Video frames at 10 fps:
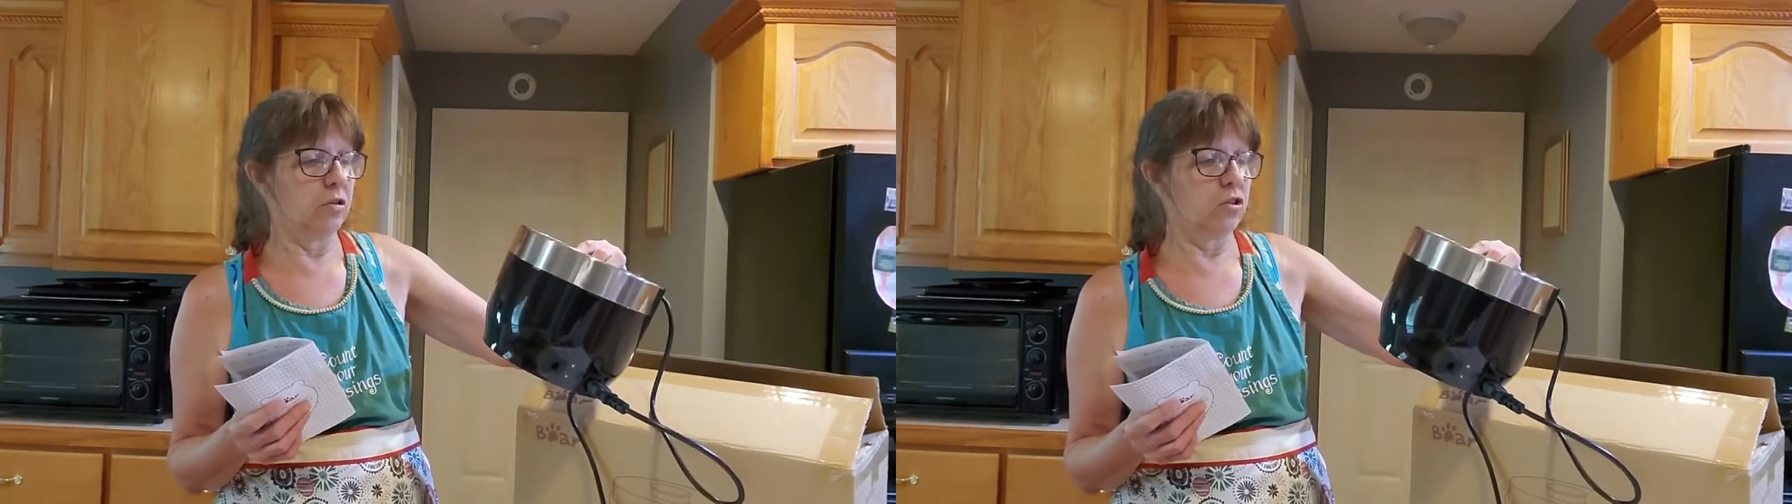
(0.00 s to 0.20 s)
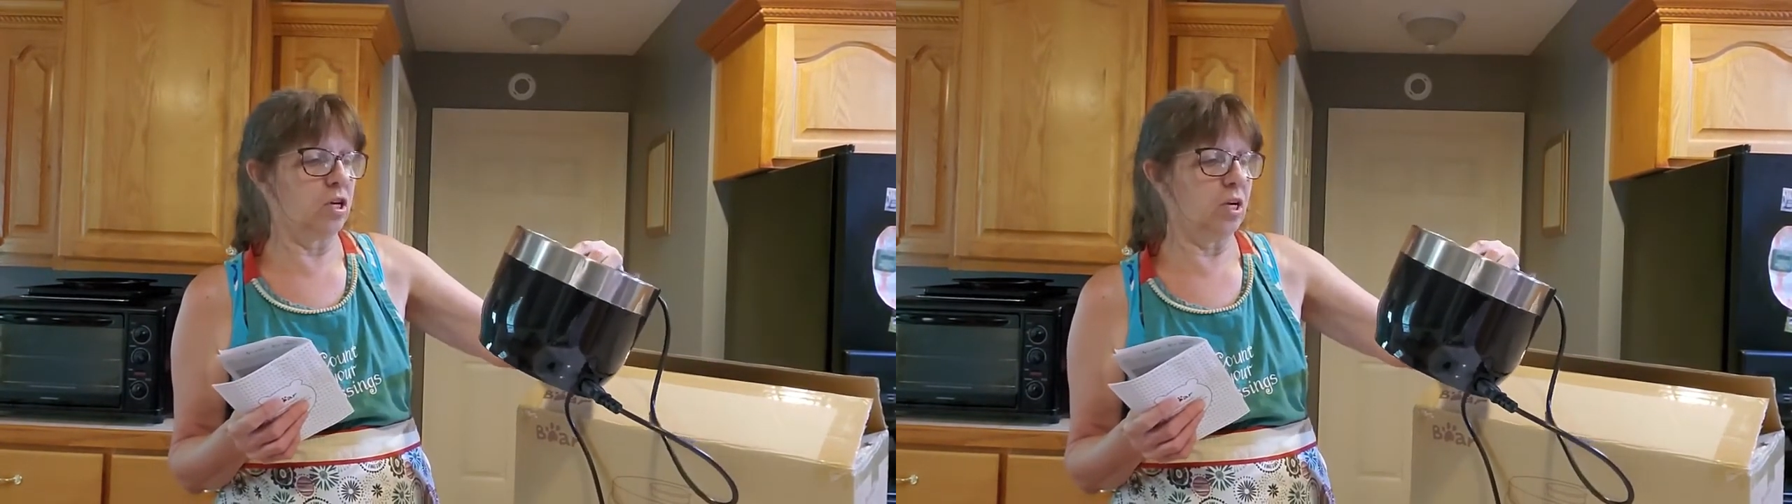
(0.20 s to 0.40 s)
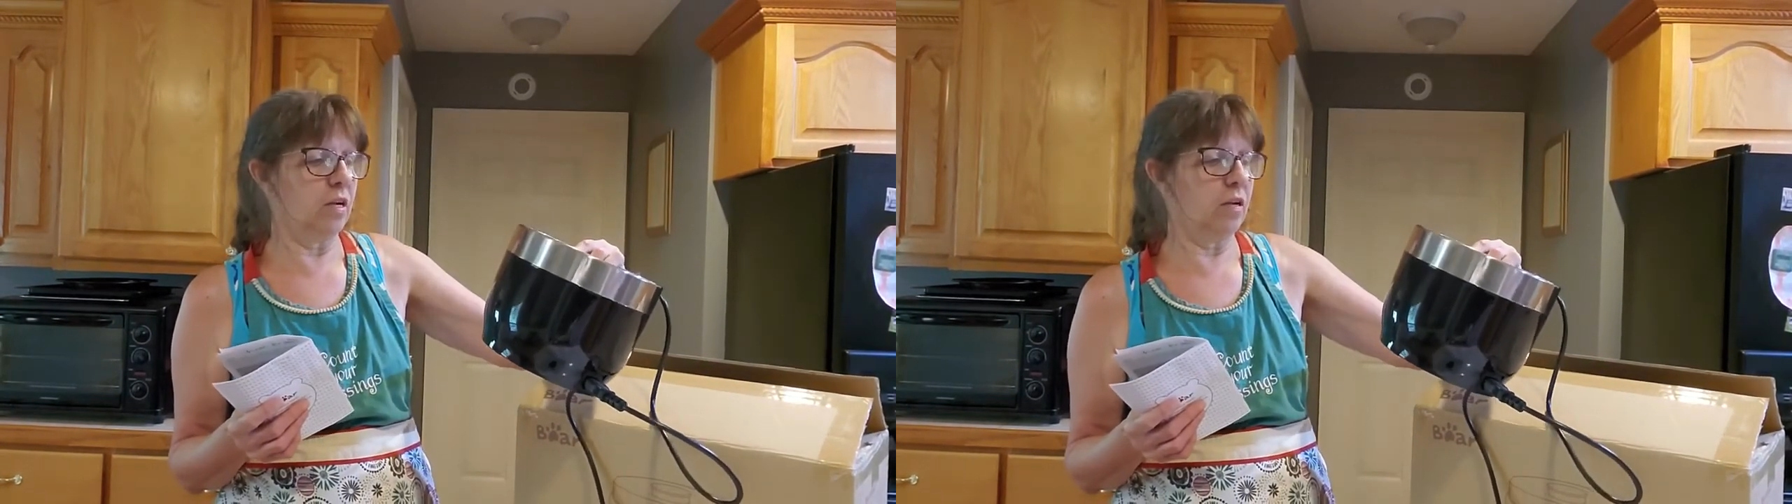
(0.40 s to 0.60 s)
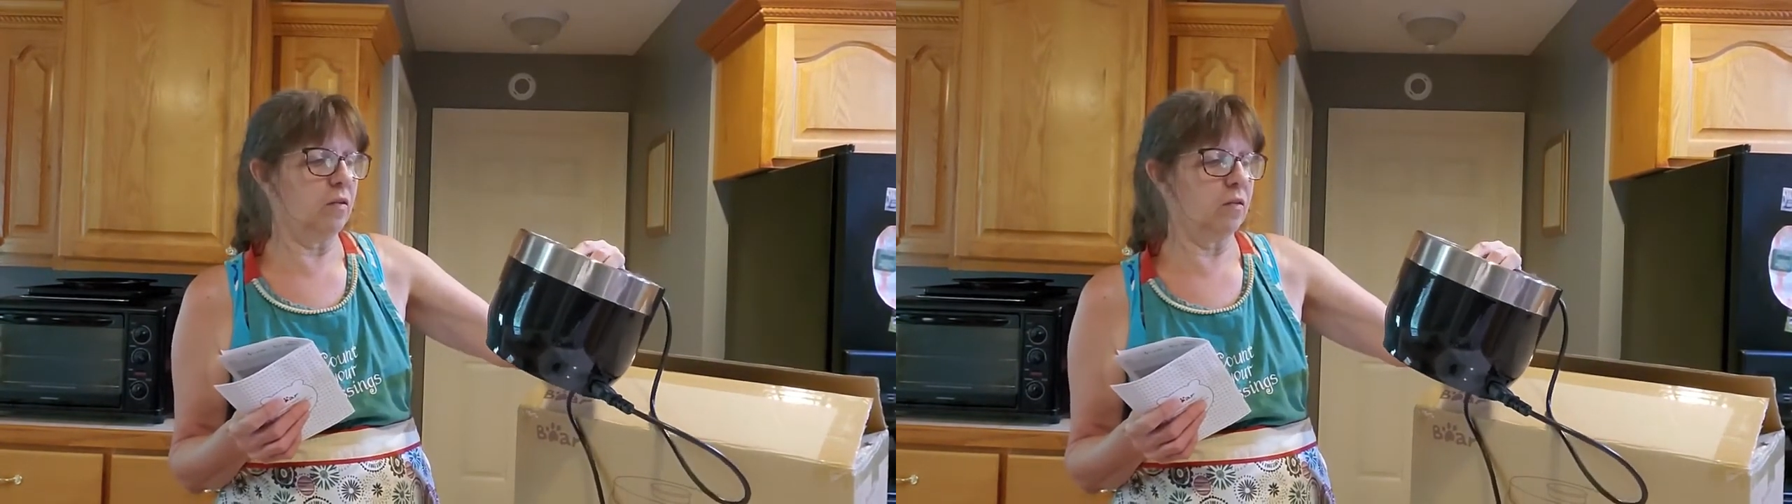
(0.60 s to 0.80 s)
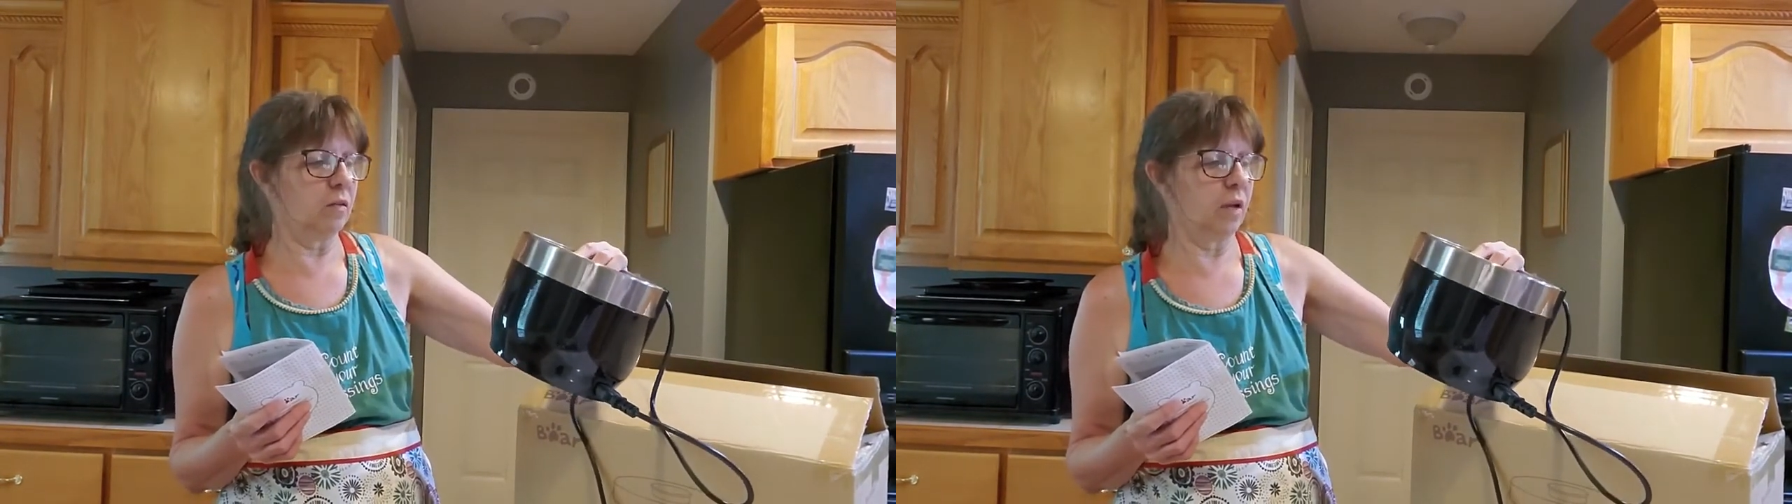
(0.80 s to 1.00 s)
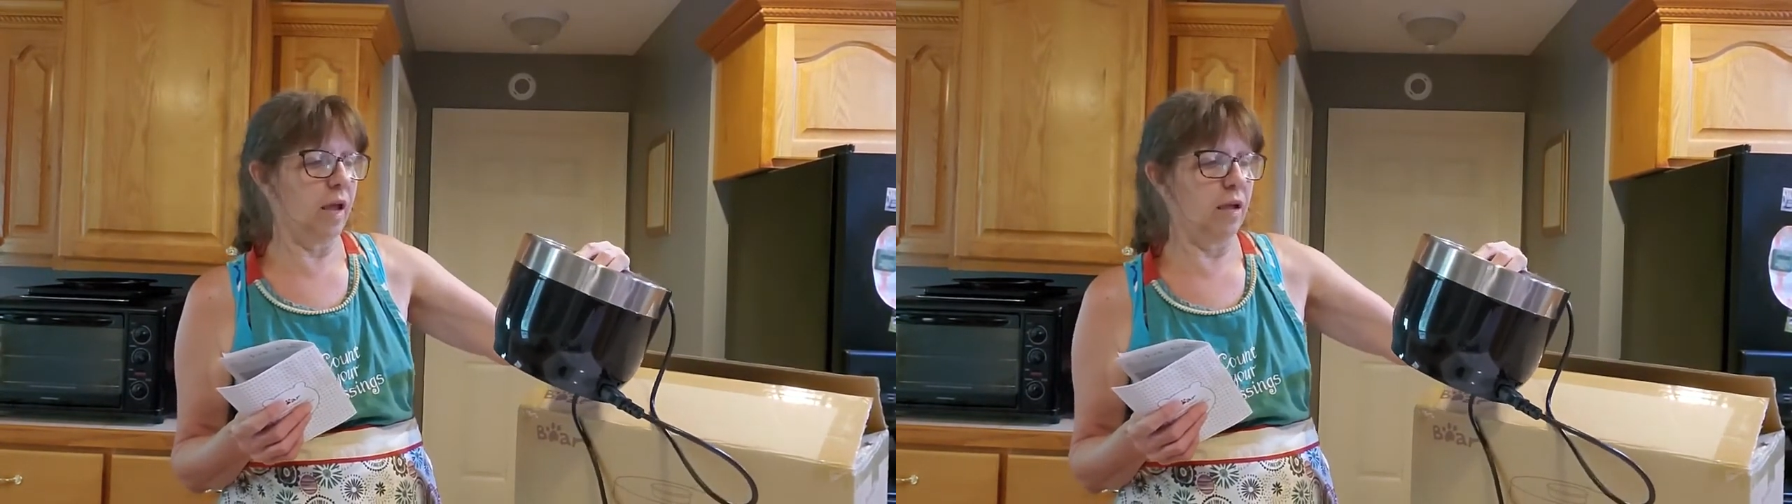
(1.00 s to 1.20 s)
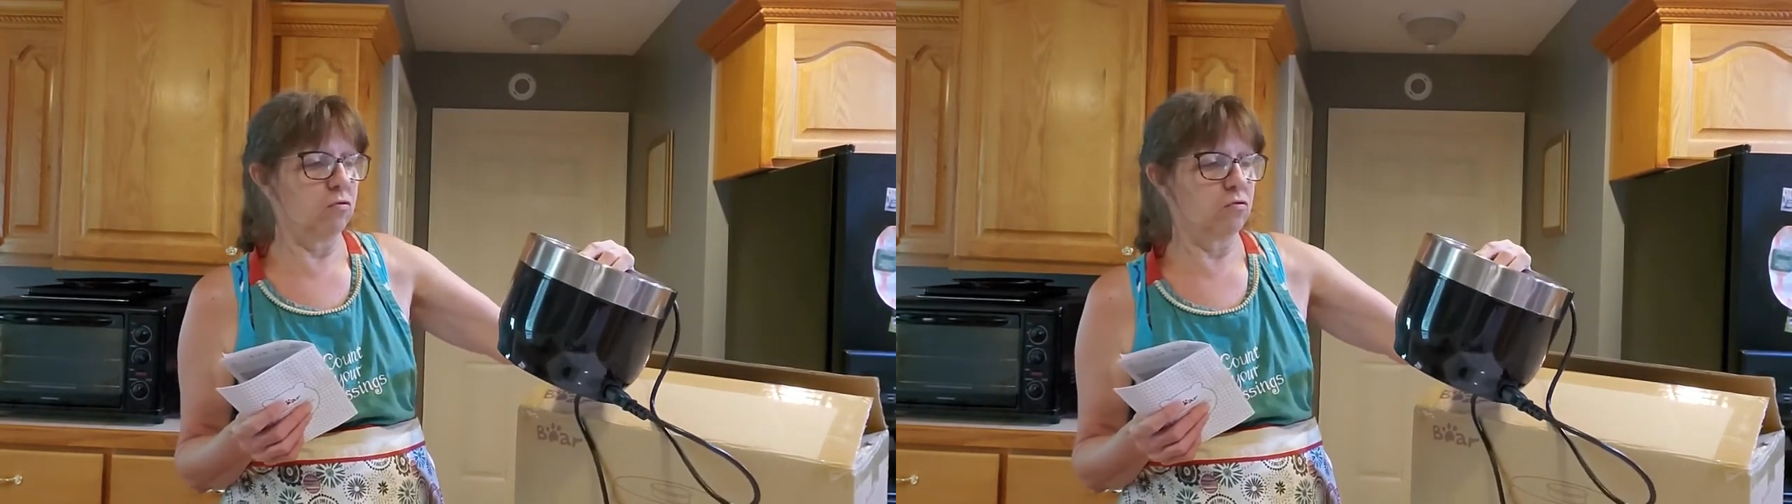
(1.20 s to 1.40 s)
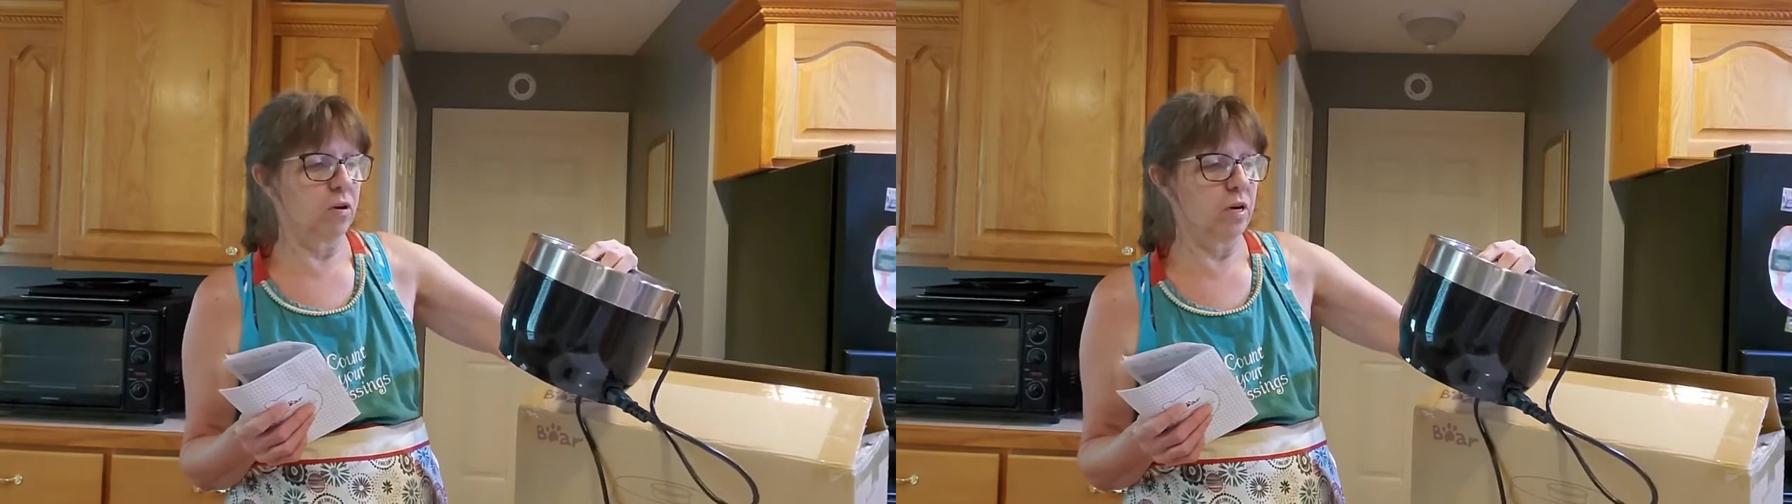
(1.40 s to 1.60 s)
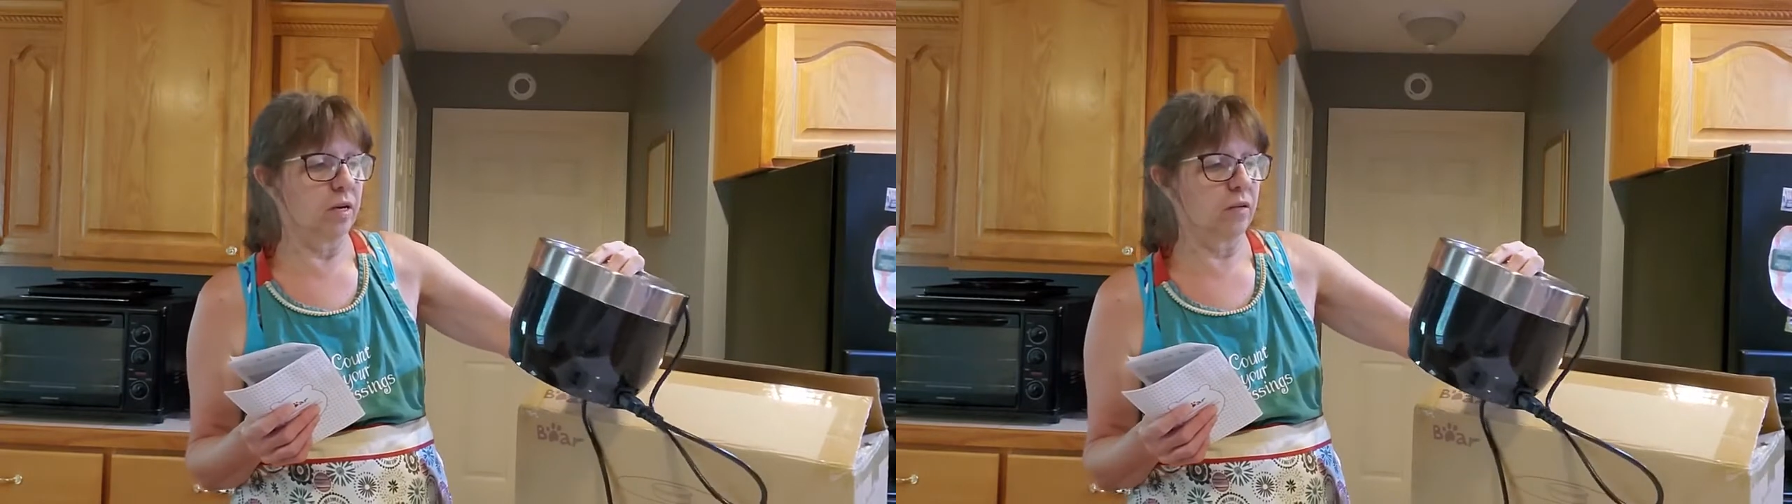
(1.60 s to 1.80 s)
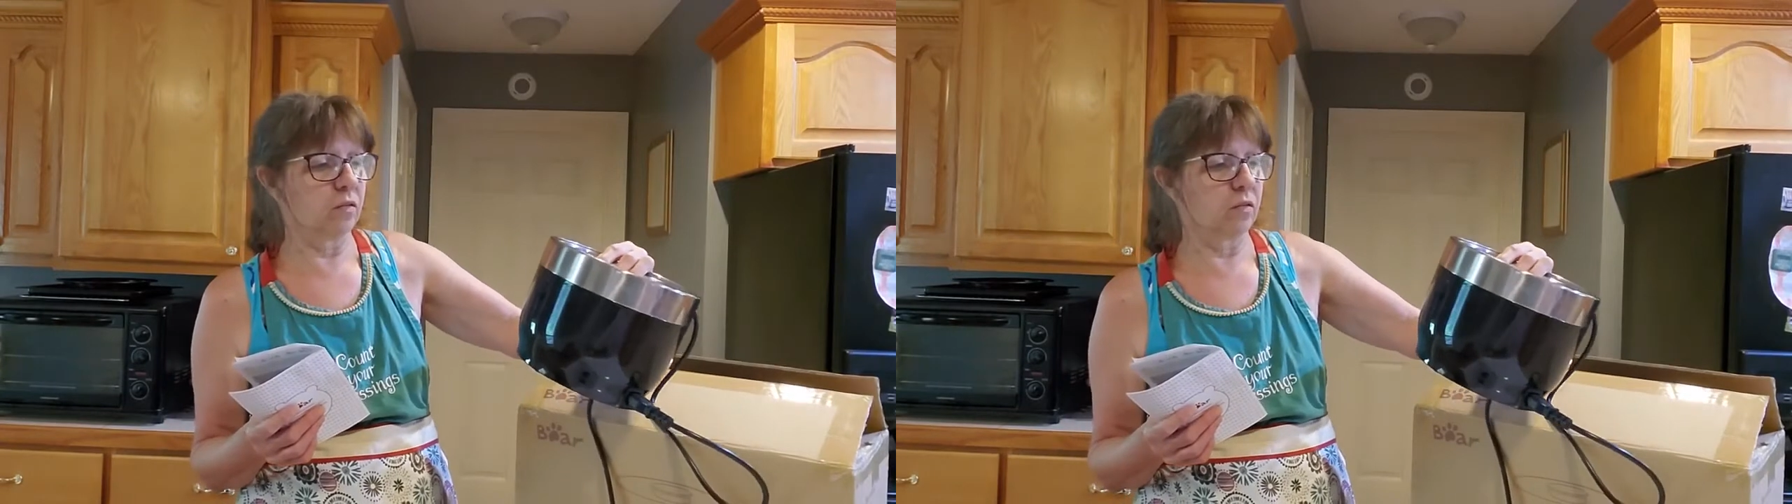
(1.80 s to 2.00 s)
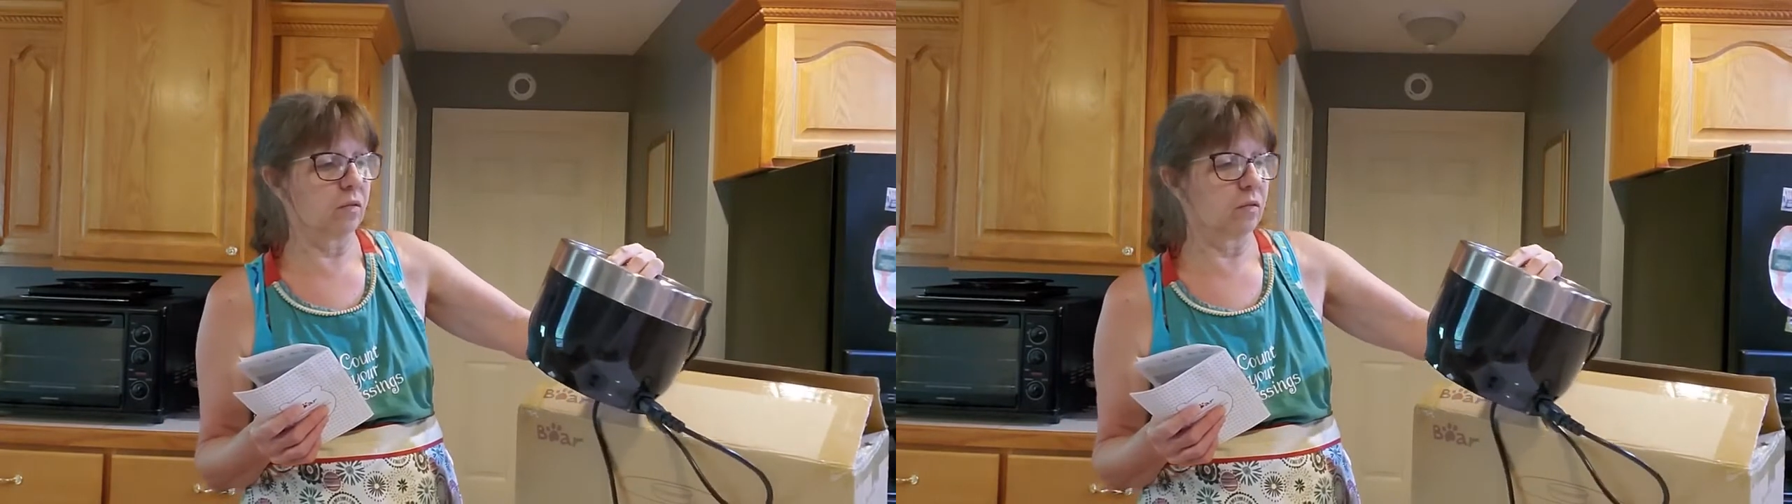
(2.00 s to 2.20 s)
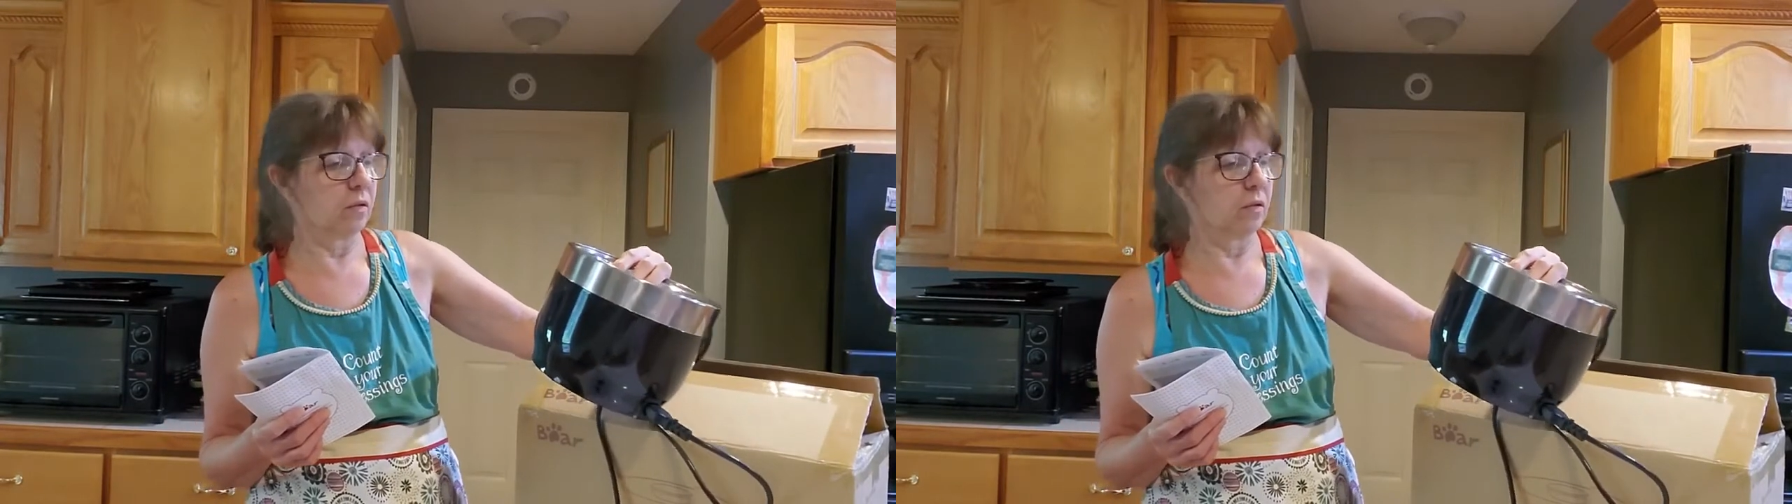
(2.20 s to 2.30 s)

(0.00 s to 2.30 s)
cheese and drinks